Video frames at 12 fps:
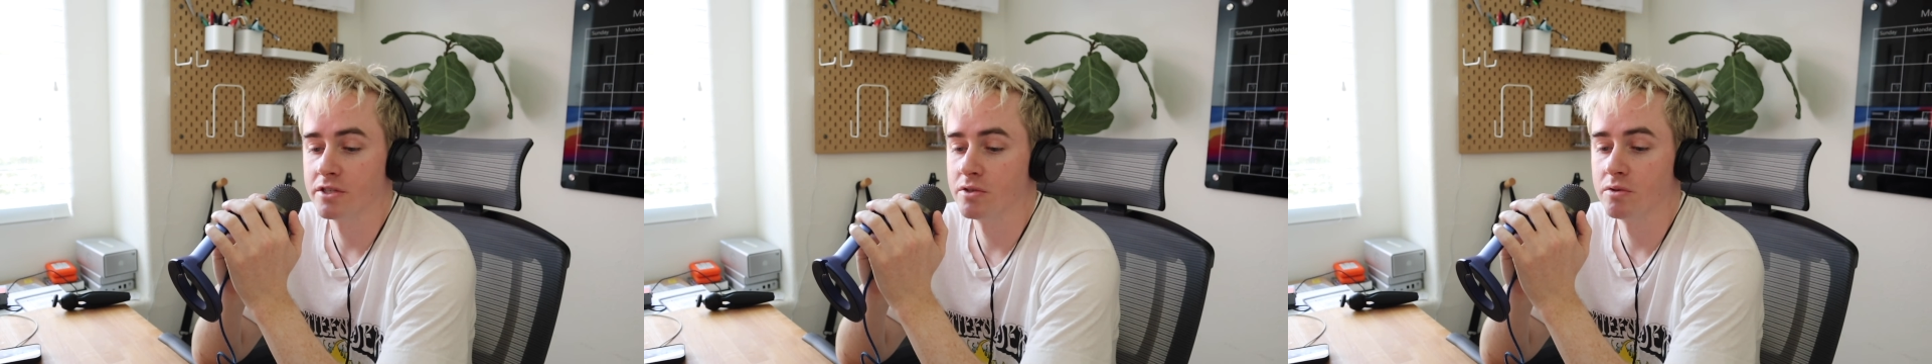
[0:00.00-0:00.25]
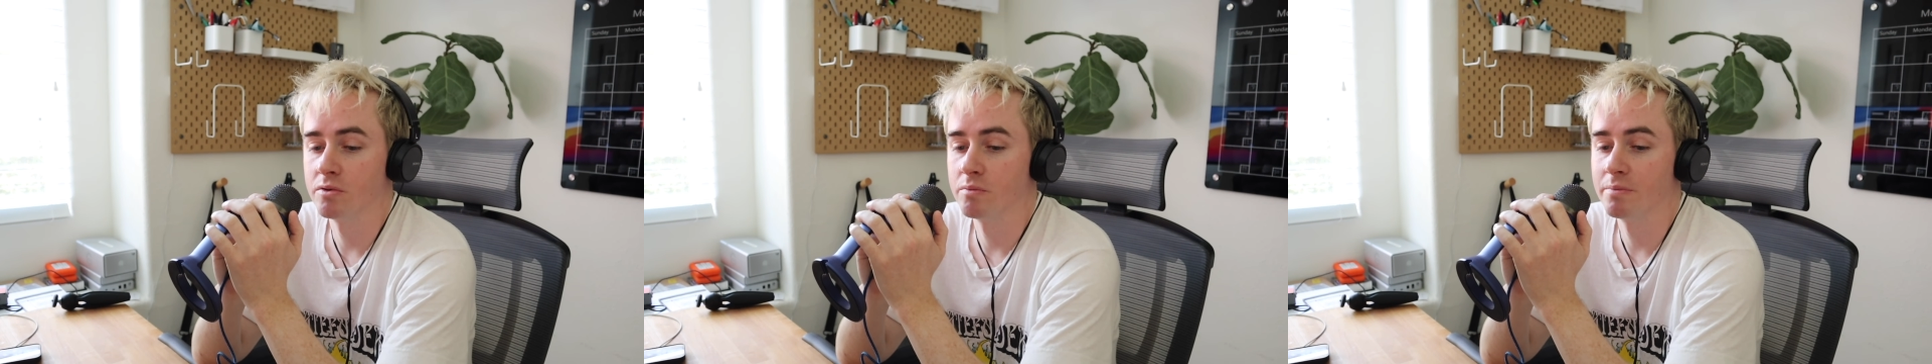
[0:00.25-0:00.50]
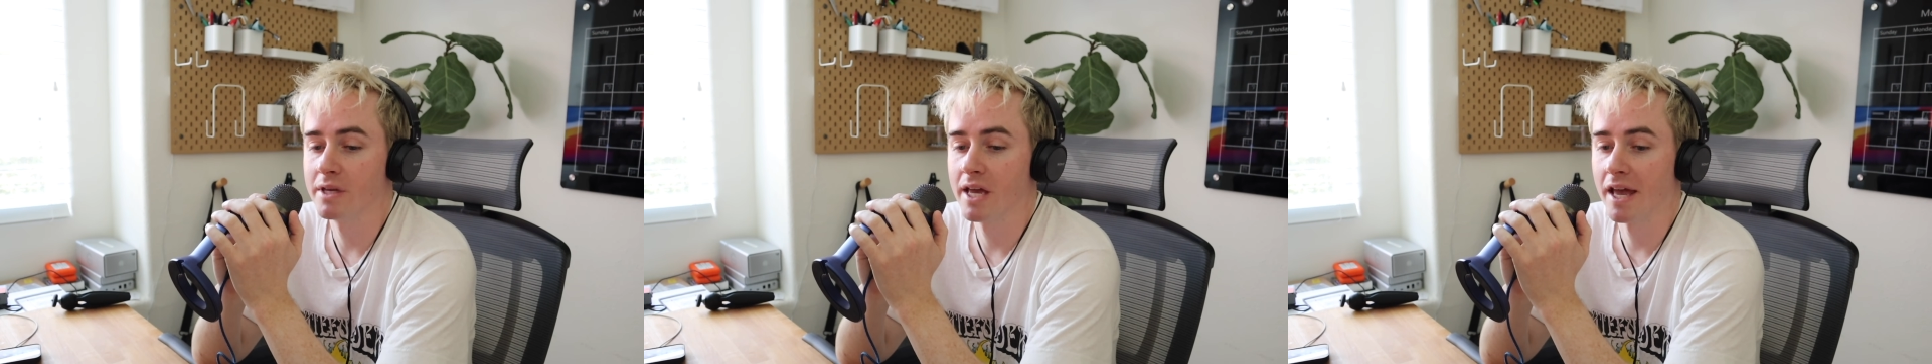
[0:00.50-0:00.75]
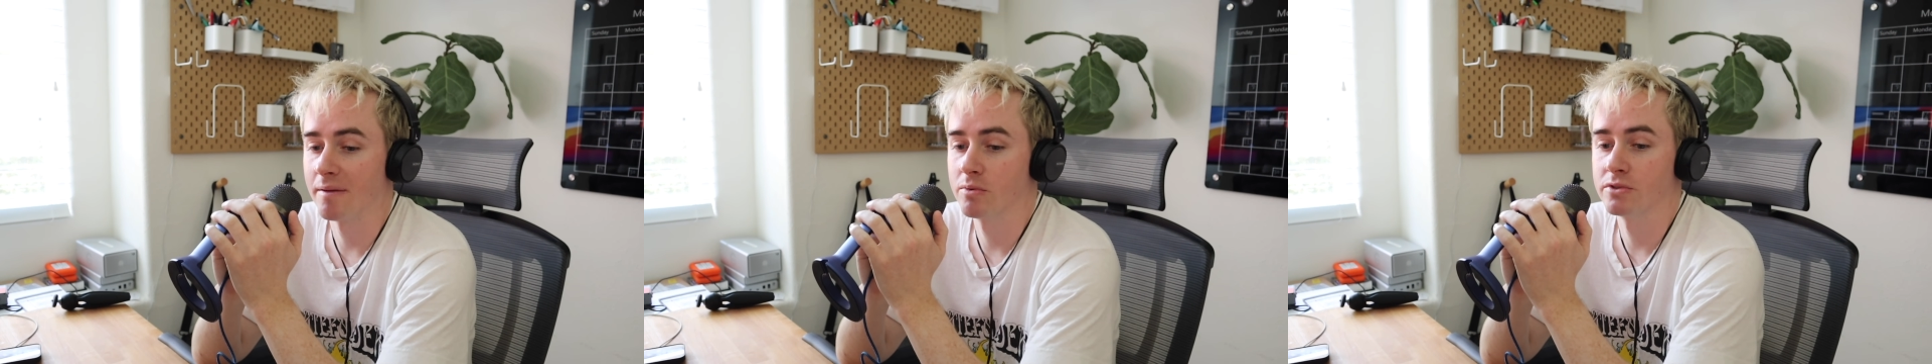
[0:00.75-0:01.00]
to
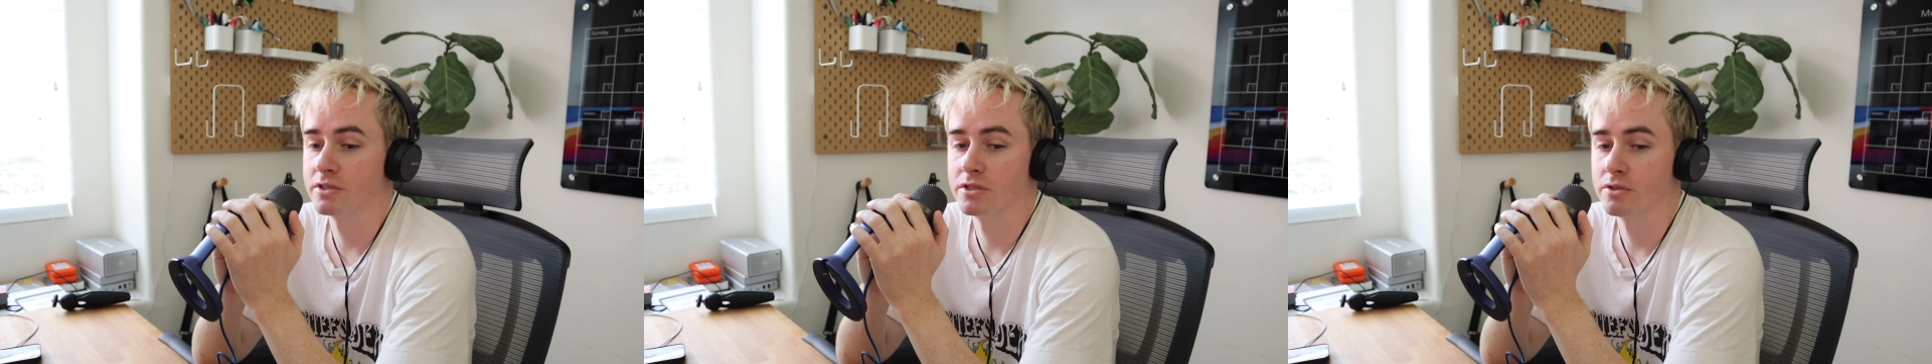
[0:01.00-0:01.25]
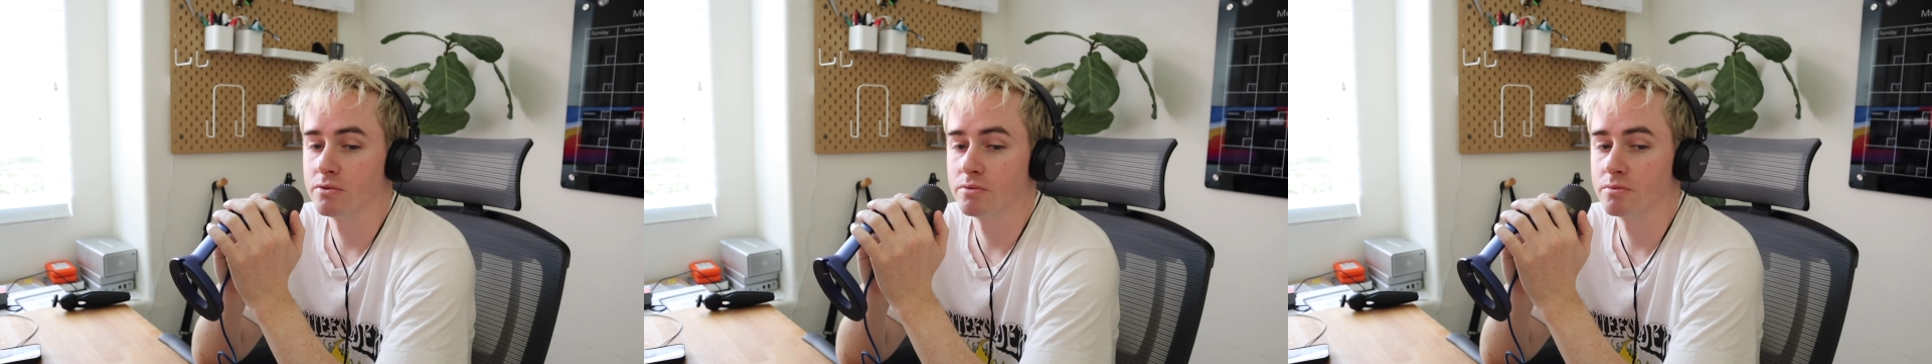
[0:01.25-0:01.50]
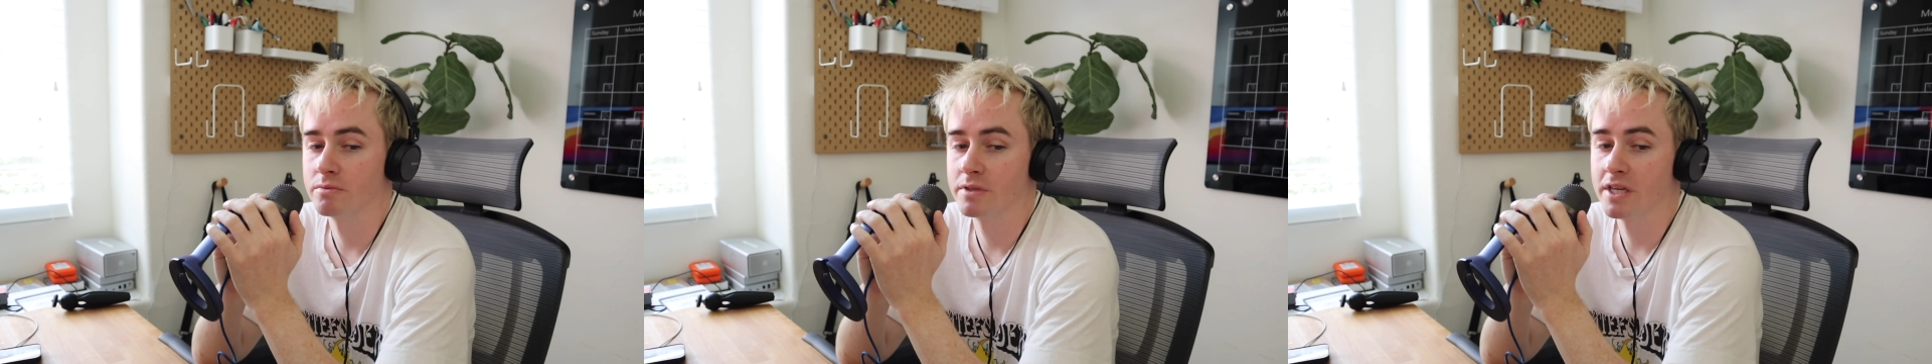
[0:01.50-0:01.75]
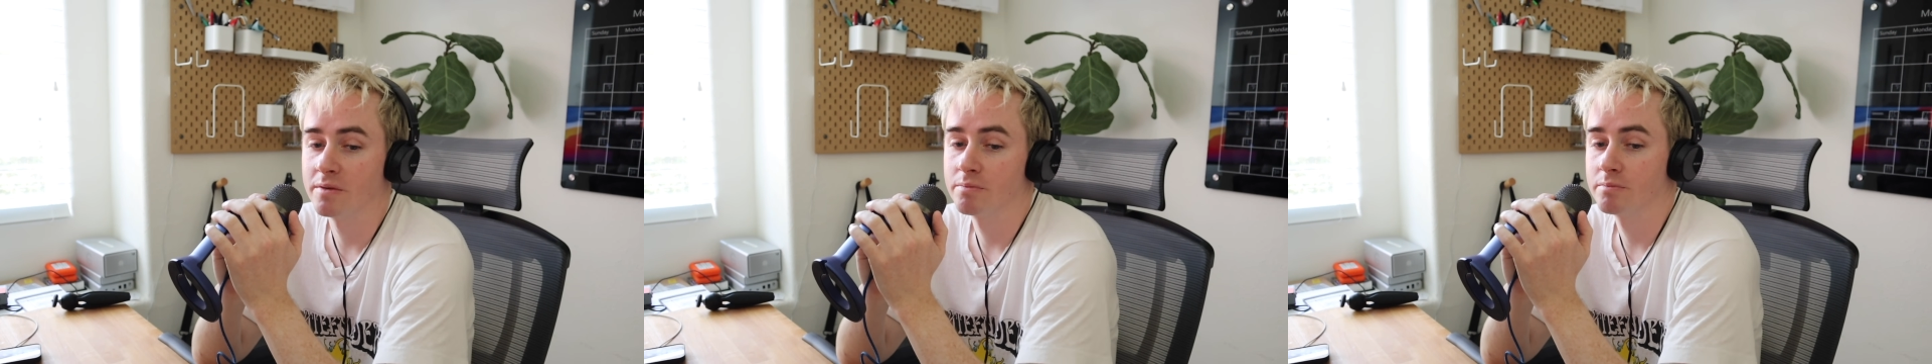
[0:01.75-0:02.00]
be able to
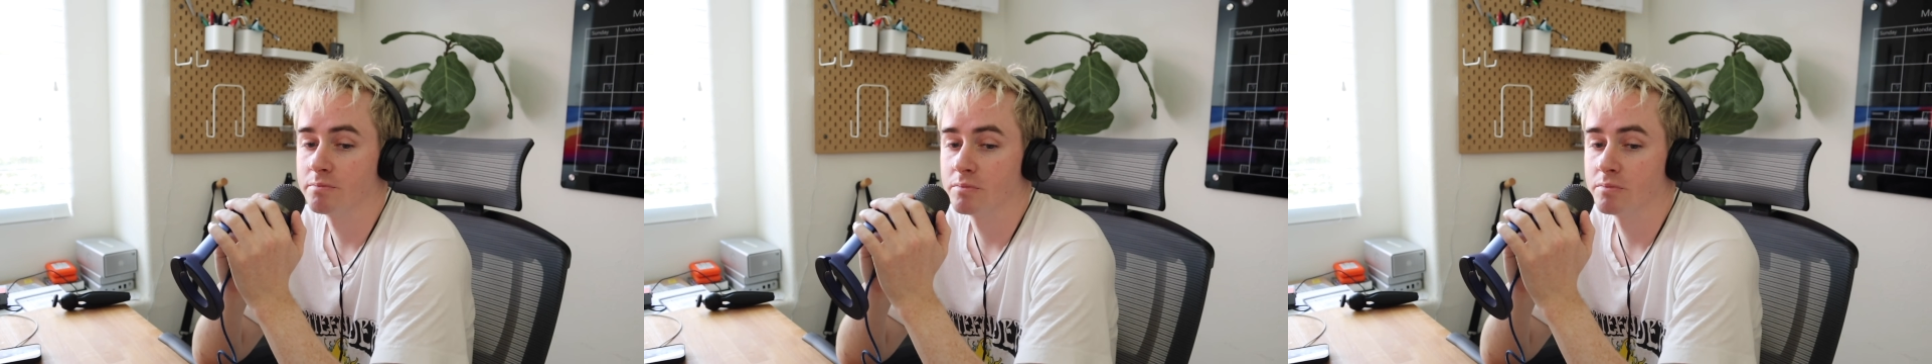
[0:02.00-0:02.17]
keep